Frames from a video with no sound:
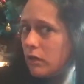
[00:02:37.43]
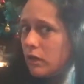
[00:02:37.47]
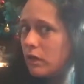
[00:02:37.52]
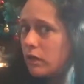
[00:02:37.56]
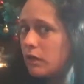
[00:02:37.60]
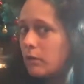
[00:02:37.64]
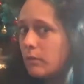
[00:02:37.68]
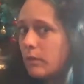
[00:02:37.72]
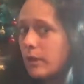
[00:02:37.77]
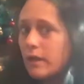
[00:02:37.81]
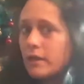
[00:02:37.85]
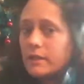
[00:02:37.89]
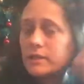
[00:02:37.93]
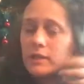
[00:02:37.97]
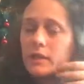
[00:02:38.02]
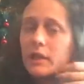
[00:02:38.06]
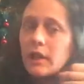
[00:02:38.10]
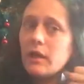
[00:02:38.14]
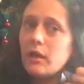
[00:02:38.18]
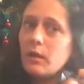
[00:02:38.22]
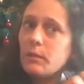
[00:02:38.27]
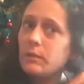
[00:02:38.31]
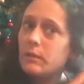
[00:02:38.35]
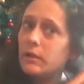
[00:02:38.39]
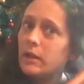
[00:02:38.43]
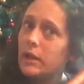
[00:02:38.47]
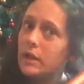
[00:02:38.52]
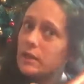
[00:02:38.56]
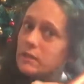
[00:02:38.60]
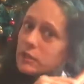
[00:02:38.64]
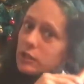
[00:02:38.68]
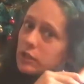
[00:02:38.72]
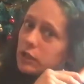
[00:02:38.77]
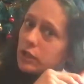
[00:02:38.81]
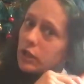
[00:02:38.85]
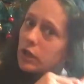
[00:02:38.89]
Anyways, I hope you
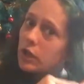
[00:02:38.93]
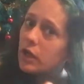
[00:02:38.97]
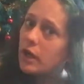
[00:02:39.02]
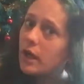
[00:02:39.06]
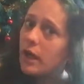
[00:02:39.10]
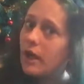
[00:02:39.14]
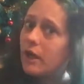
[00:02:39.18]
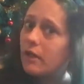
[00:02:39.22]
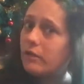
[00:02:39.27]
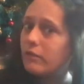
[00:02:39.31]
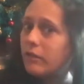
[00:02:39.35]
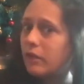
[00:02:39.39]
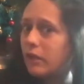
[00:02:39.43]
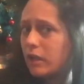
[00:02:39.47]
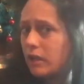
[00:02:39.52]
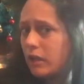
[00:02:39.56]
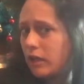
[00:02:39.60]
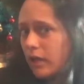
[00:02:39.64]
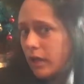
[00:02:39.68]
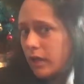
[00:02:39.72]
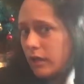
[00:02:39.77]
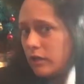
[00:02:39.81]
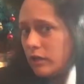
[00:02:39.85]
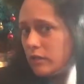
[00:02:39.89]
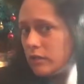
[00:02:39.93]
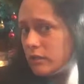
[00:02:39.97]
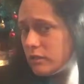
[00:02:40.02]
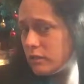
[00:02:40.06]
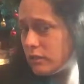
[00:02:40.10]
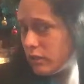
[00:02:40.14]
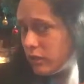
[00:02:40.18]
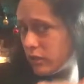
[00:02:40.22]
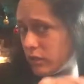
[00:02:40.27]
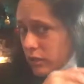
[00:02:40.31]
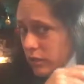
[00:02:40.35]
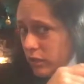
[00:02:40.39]
guys are having a good
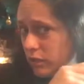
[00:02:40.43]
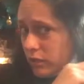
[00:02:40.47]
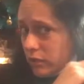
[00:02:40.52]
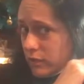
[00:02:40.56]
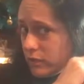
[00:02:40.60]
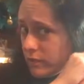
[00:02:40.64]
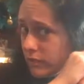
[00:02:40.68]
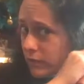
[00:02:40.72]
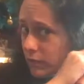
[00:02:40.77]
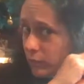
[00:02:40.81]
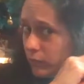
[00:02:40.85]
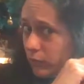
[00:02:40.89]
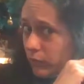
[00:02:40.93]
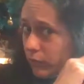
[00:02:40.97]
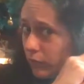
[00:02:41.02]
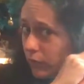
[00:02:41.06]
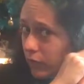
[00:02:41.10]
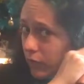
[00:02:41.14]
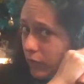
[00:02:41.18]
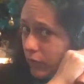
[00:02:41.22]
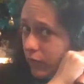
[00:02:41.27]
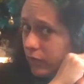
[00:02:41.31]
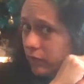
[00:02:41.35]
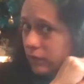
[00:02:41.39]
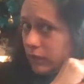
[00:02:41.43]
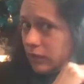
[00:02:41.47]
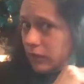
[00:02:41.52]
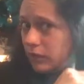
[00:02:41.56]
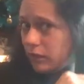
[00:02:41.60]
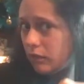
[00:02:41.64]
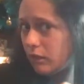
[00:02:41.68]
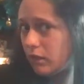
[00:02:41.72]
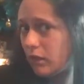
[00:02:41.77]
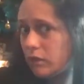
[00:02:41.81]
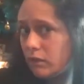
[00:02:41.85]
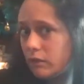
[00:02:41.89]
start to your December and that
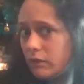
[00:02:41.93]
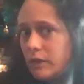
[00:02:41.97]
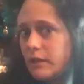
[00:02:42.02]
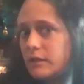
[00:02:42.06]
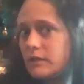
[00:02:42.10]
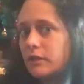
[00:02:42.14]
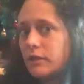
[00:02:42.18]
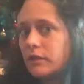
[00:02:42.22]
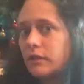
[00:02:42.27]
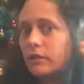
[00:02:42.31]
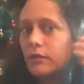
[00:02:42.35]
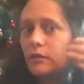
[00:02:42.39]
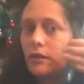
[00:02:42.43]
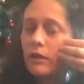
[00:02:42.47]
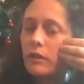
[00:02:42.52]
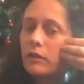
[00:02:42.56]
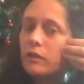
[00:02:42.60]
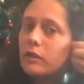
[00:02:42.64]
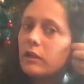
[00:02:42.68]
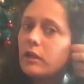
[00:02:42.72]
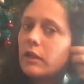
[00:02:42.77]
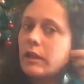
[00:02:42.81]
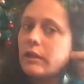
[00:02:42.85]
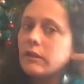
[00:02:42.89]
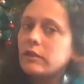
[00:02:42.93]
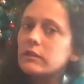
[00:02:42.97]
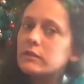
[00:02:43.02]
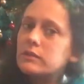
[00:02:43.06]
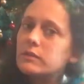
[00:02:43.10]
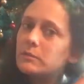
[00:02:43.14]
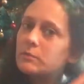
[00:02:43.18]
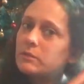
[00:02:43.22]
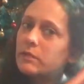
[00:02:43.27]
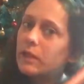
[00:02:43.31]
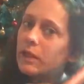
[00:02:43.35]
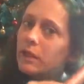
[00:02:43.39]
your holidays are going good. I know
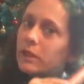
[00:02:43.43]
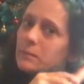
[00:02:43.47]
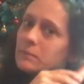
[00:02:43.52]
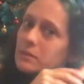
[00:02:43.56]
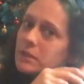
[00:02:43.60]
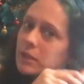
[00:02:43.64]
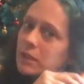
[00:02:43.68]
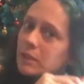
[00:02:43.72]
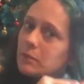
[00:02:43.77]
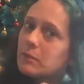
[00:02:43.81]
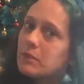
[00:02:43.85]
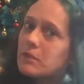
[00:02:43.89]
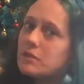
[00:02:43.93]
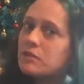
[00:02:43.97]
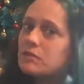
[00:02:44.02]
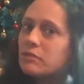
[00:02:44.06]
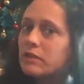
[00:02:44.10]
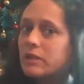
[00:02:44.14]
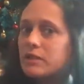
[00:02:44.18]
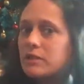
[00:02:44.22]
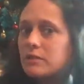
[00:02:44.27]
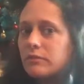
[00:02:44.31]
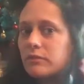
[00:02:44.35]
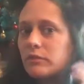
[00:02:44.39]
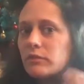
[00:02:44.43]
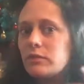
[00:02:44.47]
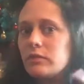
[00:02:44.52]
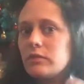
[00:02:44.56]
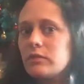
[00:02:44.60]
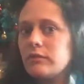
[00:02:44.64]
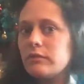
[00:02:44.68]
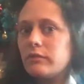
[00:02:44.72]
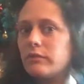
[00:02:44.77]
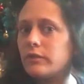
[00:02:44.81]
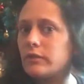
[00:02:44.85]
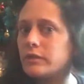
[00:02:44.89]
sometimes it can be stressful
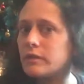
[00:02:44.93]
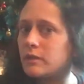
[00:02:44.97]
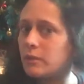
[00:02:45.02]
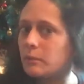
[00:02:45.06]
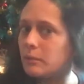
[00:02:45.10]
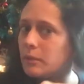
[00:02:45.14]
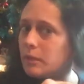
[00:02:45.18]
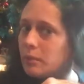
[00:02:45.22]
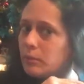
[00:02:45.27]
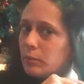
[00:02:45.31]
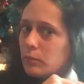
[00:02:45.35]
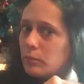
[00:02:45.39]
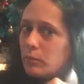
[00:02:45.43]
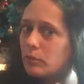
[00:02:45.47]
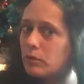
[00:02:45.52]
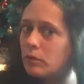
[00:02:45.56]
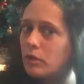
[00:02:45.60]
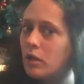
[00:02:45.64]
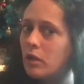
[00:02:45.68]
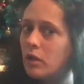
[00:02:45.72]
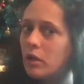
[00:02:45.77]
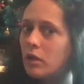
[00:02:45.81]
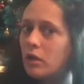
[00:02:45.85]
to, for some people.